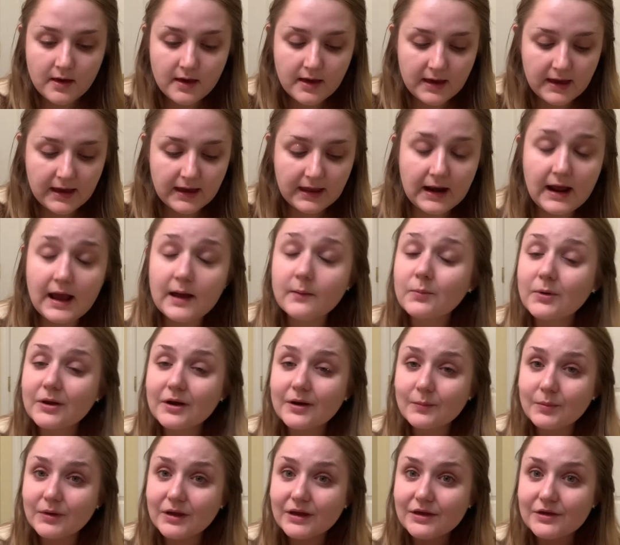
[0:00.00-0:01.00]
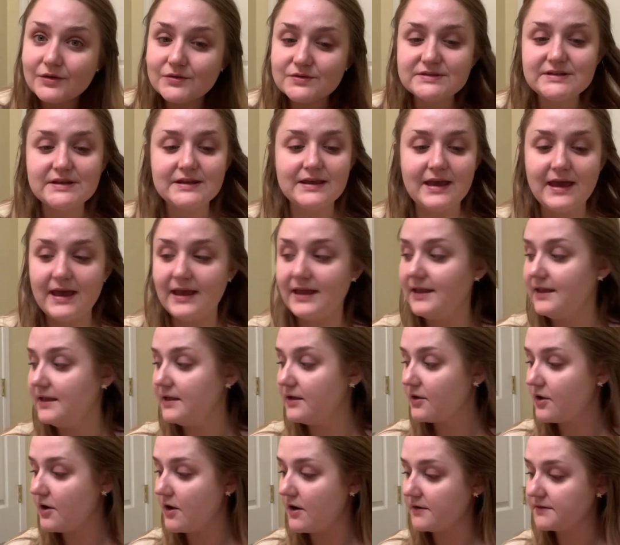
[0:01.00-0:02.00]
And I'm going to be using a IT
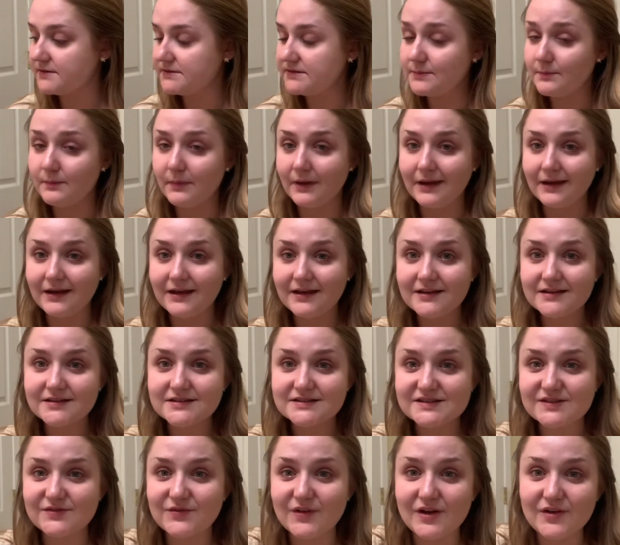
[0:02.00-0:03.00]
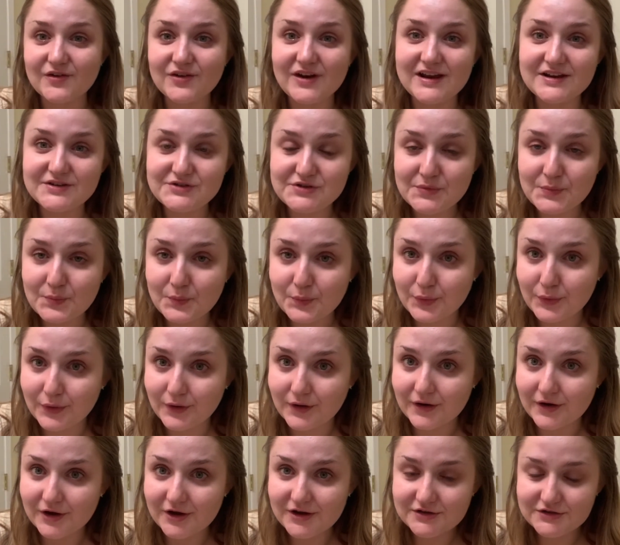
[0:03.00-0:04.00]
Cosmetics foundation
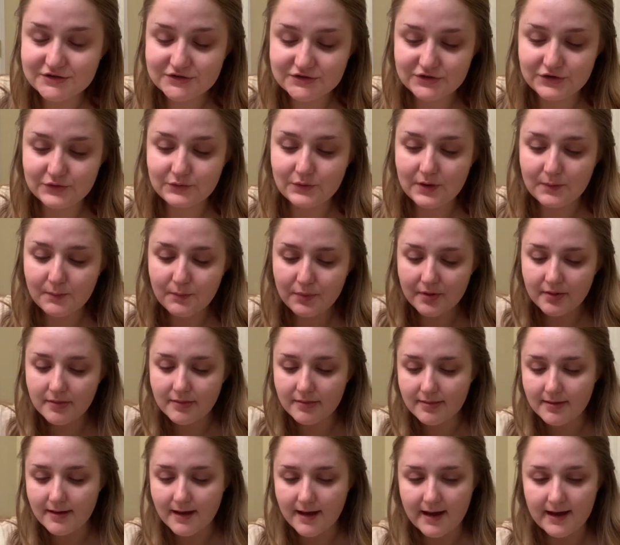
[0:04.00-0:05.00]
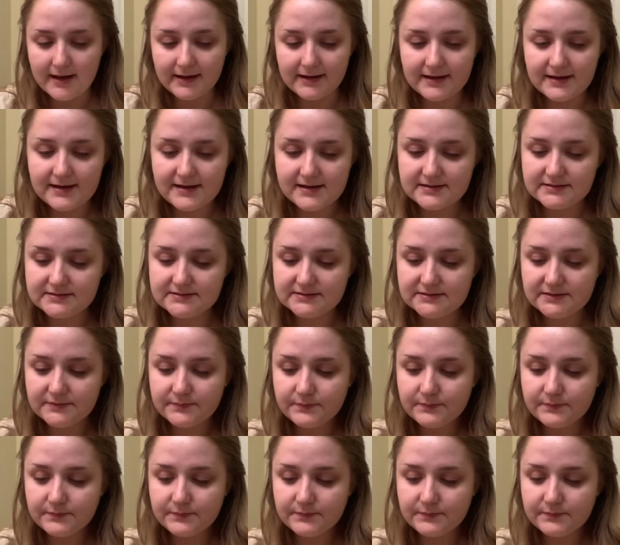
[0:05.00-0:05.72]
brush to apply it.